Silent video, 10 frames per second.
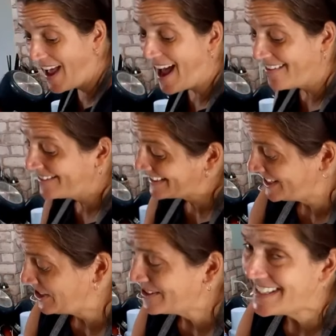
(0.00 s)
all
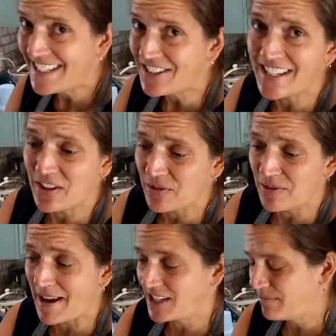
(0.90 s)
have, you know, dinner
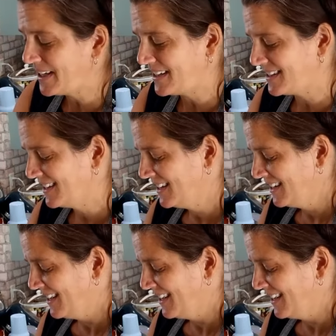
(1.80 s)
together with matching plates.